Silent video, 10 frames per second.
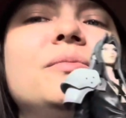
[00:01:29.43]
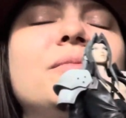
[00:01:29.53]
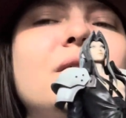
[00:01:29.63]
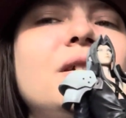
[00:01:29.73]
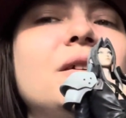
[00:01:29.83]

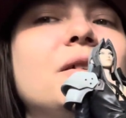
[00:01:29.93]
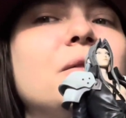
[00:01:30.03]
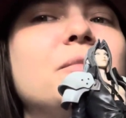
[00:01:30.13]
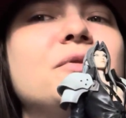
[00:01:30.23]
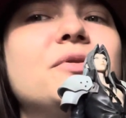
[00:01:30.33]
I think I got him
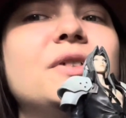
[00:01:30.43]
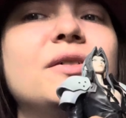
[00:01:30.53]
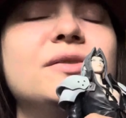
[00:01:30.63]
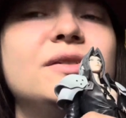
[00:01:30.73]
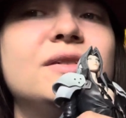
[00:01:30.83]
in
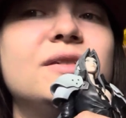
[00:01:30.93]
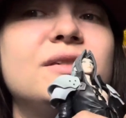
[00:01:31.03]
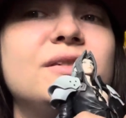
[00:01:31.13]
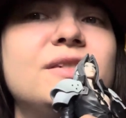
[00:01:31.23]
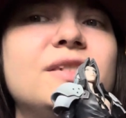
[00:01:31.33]

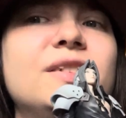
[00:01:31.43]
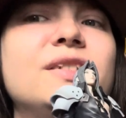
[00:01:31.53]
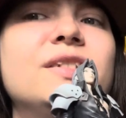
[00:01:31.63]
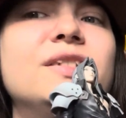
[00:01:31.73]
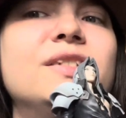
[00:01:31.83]

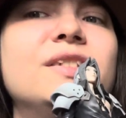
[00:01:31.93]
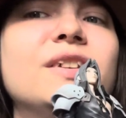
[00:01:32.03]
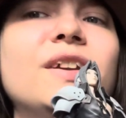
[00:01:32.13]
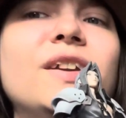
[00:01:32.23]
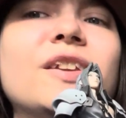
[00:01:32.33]

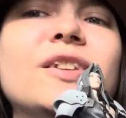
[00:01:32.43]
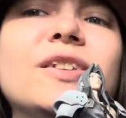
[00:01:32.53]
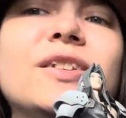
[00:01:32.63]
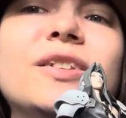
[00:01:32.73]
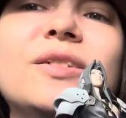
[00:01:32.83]

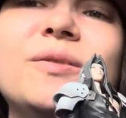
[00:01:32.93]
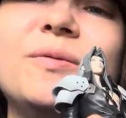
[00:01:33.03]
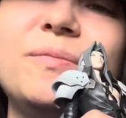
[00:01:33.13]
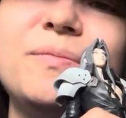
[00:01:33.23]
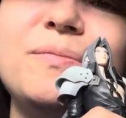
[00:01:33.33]
2006,
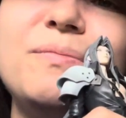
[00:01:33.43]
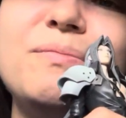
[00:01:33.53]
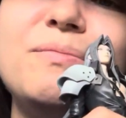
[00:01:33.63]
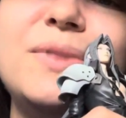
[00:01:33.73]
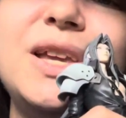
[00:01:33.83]

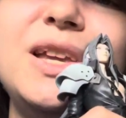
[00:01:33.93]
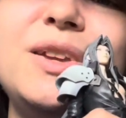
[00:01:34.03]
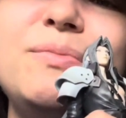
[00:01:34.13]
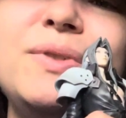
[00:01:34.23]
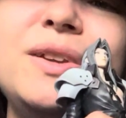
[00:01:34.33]

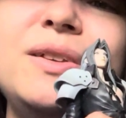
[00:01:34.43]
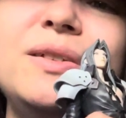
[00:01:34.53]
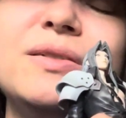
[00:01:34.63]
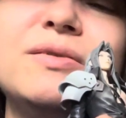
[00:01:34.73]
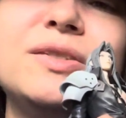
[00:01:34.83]
maybe
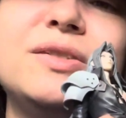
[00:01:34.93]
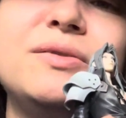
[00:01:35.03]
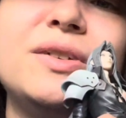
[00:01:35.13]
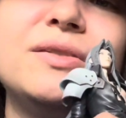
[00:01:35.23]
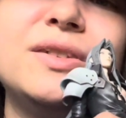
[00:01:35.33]
it was
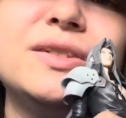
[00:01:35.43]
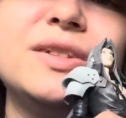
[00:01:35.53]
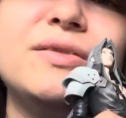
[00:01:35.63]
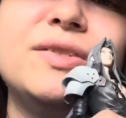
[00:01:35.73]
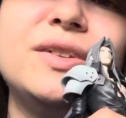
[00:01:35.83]

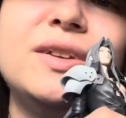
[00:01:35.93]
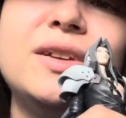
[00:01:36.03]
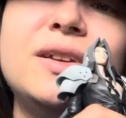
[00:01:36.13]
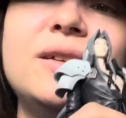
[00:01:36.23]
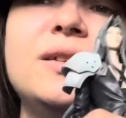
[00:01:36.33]
2007,
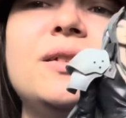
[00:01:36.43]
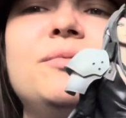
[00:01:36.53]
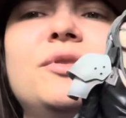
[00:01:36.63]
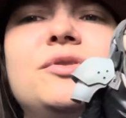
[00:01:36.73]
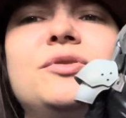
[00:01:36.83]

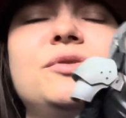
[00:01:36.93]
not sure.